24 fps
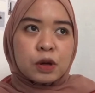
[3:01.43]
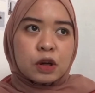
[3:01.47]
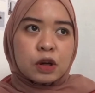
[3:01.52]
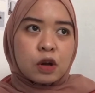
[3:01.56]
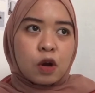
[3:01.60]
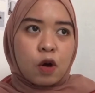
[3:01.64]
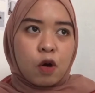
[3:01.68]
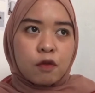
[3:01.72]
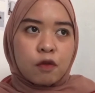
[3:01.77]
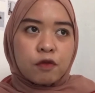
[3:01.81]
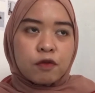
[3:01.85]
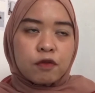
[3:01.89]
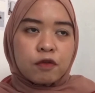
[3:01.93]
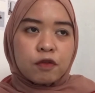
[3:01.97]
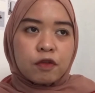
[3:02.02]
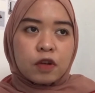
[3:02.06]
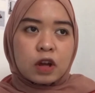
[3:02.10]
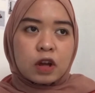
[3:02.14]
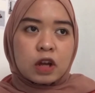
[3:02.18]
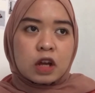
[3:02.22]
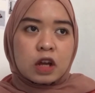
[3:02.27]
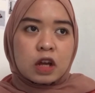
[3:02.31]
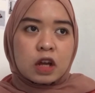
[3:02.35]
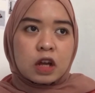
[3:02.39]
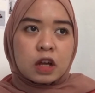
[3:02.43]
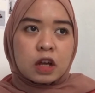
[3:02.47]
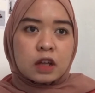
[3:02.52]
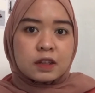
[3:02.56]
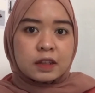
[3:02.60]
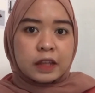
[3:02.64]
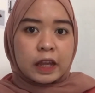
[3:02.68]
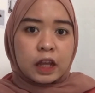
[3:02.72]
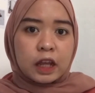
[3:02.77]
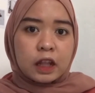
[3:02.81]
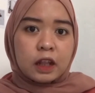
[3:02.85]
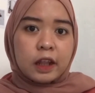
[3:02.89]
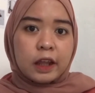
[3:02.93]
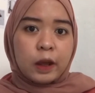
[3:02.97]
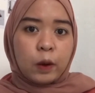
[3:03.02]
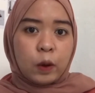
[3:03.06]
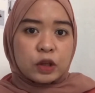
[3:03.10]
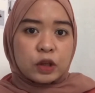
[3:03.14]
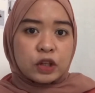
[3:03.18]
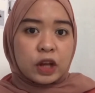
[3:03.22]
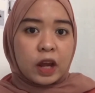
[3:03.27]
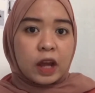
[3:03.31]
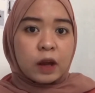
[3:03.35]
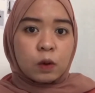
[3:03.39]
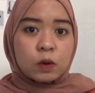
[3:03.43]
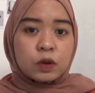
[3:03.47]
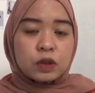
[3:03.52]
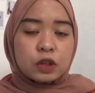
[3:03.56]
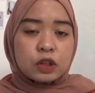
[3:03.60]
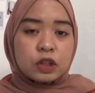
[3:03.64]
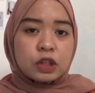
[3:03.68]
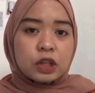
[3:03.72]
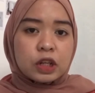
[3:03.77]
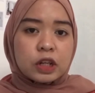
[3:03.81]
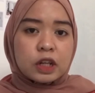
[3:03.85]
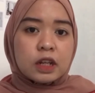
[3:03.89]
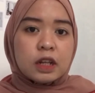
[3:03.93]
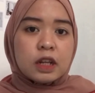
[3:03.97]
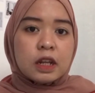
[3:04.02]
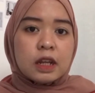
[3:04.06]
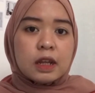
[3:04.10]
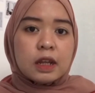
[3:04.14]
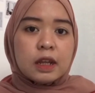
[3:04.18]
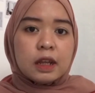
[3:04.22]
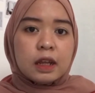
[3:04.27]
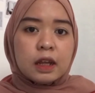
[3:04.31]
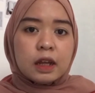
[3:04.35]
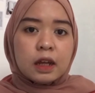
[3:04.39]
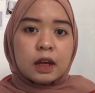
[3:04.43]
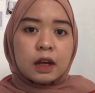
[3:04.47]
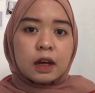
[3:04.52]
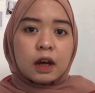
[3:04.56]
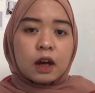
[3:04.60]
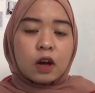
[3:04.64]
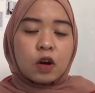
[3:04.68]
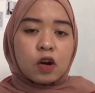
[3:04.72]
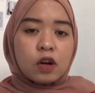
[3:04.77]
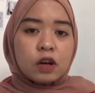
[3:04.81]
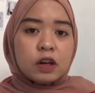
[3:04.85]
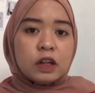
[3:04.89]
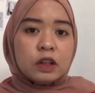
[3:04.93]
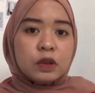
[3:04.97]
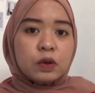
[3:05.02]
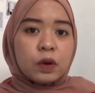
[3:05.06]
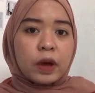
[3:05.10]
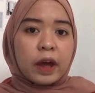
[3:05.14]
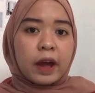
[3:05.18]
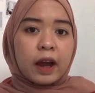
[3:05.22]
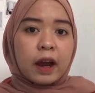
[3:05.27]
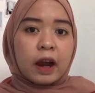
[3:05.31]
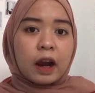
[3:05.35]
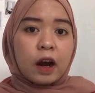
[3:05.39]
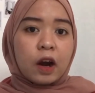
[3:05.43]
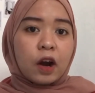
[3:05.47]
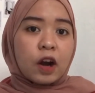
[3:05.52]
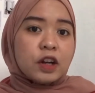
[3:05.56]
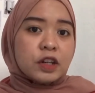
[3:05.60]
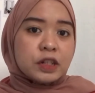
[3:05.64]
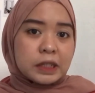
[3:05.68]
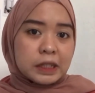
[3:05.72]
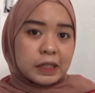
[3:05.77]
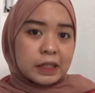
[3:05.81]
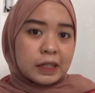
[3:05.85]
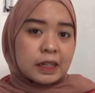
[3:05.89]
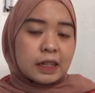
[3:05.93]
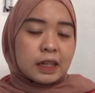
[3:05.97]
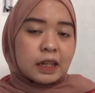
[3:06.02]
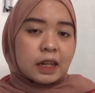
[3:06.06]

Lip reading: of second language acquisition. According to Krashen,